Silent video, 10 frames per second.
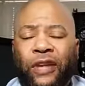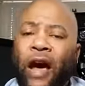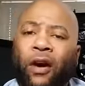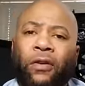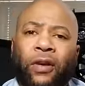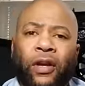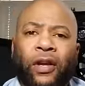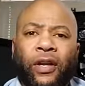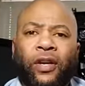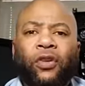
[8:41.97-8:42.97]
Now,
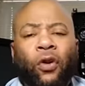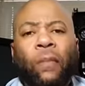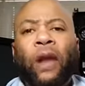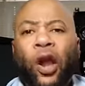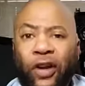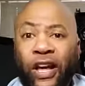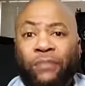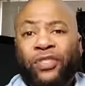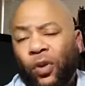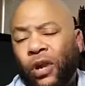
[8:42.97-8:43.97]
you know, I'm learning. I'm
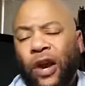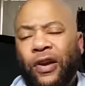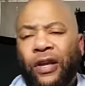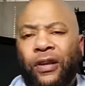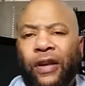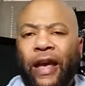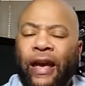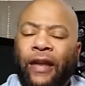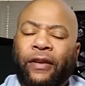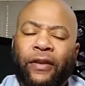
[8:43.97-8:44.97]
still learning
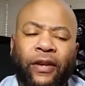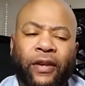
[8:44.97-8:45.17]
and